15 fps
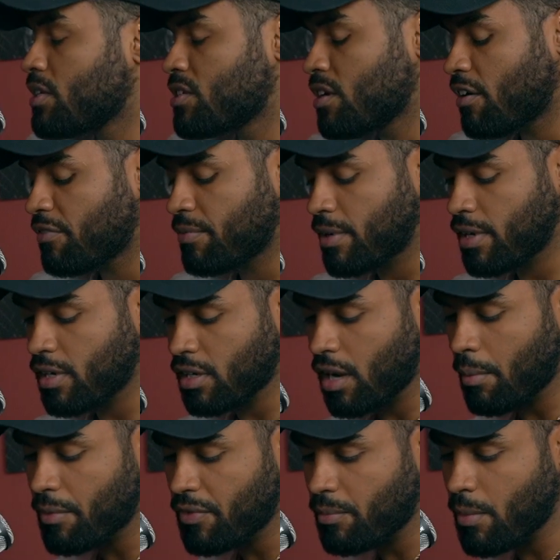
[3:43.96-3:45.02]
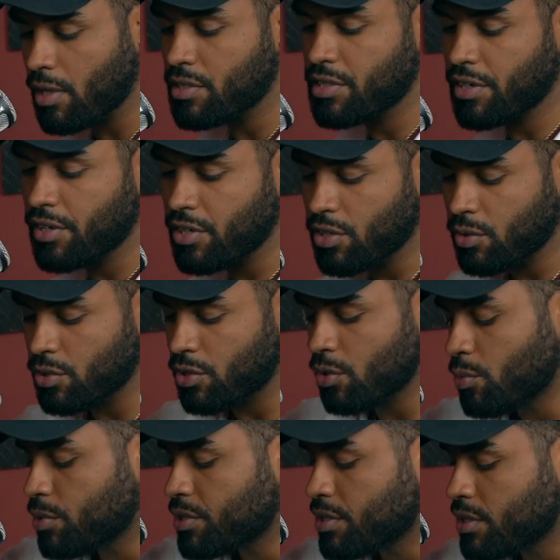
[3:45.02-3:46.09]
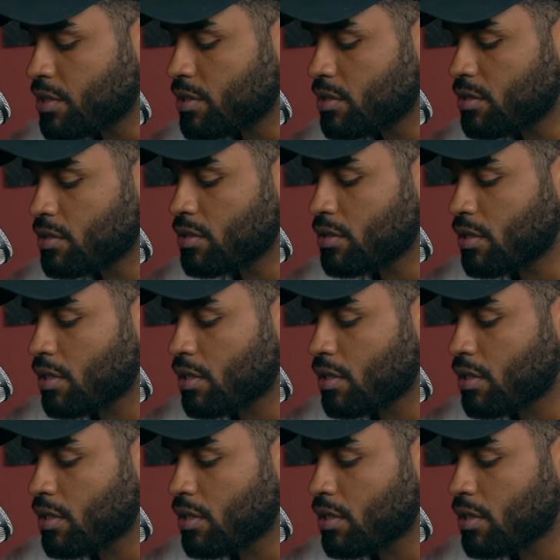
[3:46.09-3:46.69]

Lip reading: It's tough, man. And coming from Ontario, we see,